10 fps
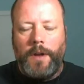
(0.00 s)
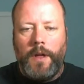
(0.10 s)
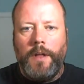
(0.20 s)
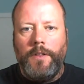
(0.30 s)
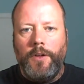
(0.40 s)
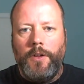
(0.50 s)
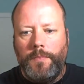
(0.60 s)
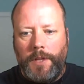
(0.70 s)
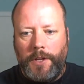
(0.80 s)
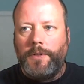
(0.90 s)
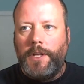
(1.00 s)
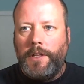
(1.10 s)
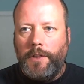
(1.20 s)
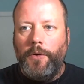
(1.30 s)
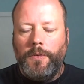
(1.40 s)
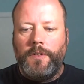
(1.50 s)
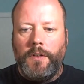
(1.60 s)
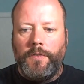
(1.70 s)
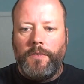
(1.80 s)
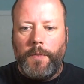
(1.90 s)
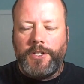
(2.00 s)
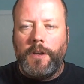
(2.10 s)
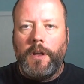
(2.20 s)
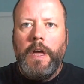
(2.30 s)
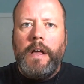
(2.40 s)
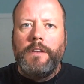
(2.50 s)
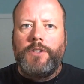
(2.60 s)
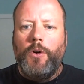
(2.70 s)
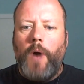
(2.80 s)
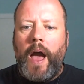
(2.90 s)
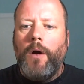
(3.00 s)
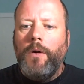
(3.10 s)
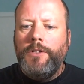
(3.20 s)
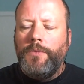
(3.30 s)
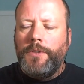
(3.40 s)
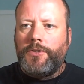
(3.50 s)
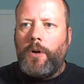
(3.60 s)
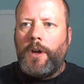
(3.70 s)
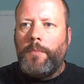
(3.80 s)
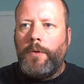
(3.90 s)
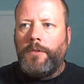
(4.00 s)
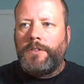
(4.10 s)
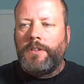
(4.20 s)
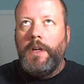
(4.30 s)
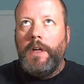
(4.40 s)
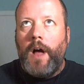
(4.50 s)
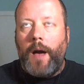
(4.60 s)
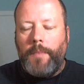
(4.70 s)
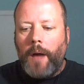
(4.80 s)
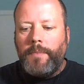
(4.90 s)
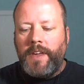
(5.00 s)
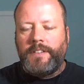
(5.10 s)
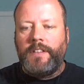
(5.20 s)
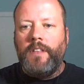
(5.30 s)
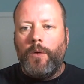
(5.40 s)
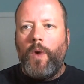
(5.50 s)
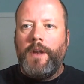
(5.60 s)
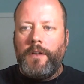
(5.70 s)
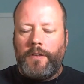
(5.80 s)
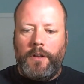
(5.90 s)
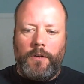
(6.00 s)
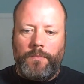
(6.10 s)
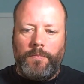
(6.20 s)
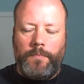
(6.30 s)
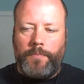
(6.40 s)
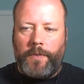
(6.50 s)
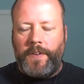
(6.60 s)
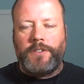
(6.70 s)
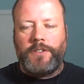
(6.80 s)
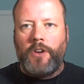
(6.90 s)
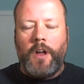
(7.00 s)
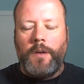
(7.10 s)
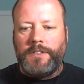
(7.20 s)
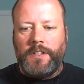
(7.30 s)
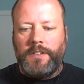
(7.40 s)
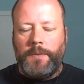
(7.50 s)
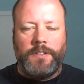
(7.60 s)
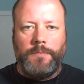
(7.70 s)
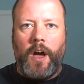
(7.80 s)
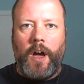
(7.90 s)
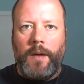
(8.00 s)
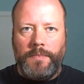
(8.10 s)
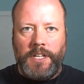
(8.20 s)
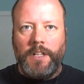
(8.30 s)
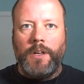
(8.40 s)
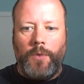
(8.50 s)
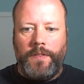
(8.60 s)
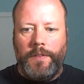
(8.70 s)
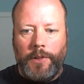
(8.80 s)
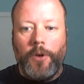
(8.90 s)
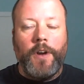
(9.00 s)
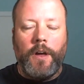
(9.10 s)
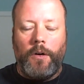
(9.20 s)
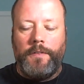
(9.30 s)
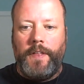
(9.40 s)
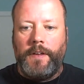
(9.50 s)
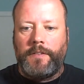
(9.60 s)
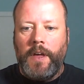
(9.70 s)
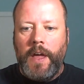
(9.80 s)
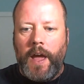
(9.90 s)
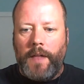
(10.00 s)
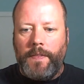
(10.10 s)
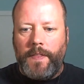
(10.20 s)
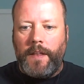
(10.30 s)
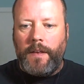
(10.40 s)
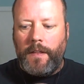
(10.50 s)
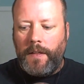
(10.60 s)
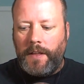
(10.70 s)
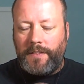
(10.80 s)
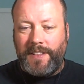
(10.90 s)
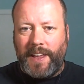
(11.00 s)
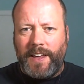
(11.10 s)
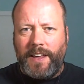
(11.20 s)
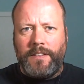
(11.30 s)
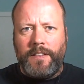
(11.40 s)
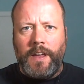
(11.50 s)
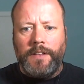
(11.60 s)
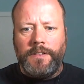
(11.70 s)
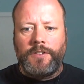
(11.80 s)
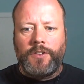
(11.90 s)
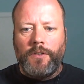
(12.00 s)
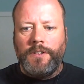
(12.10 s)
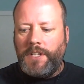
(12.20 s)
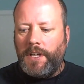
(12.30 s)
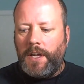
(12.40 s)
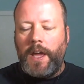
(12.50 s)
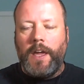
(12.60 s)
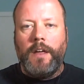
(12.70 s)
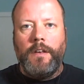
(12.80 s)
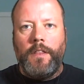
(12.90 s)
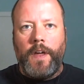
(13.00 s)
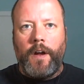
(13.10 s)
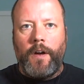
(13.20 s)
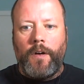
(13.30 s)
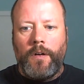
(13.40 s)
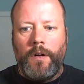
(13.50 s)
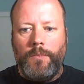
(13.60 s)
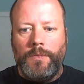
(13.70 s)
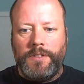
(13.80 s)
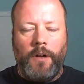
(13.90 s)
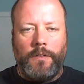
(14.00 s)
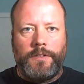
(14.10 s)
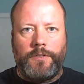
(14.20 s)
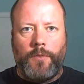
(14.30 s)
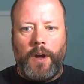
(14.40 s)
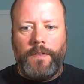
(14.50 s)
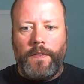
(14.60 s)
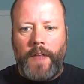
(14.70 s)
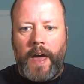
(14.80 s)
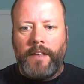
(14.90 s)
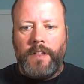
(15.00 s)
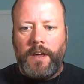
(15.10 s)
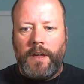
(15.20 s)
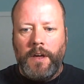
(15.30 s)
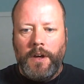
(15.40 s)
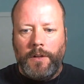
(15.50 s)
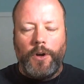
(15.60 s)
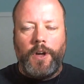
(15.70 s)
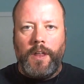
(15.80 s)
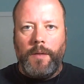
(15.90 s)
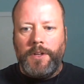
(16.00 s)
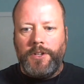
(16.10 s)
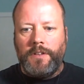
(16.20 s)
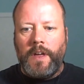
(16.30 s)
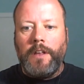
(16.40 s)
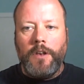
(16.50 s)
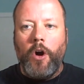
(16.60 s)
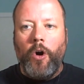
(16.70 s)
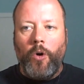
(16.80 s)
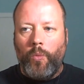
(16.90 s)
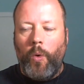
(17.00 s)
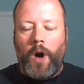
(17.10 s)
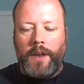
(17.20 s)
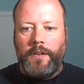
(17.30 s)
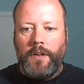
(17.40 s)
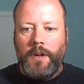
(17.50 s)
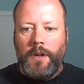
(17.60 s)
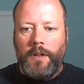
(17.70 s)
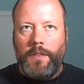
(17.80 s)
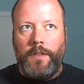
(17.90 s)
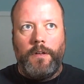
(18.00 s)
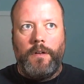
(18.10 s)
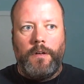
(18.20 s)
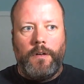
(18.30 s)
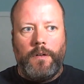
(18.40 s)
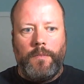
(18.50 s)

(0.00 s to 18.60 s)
and you will literally lose information. So, how do astronomers? I'm, I'm guessing that when you know professional astronomers they spend some time dealing with learning all of this and then it's like it's the uncertainty in their results right that as they look at images they know what the